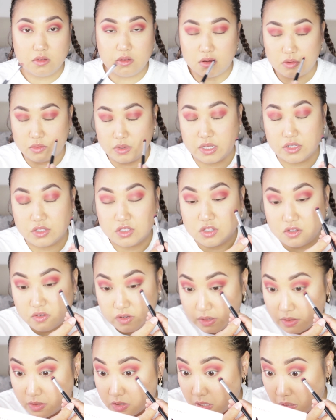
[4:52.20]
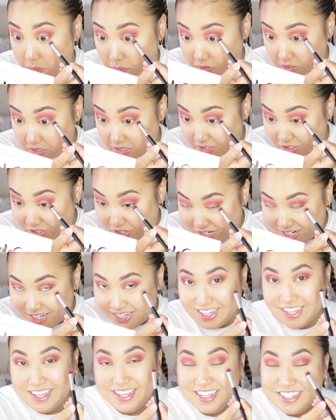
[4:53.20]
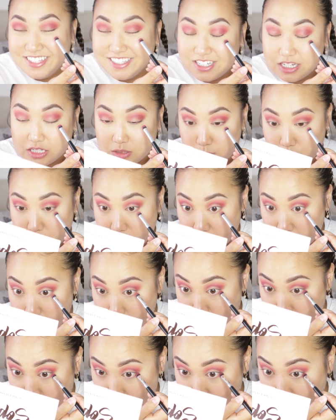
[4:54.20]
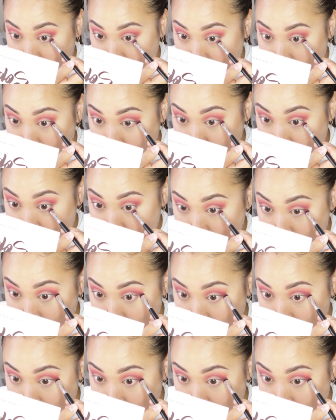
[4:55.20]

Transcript: Oh yeah, sorry. So I'm literally just bringing pumpkin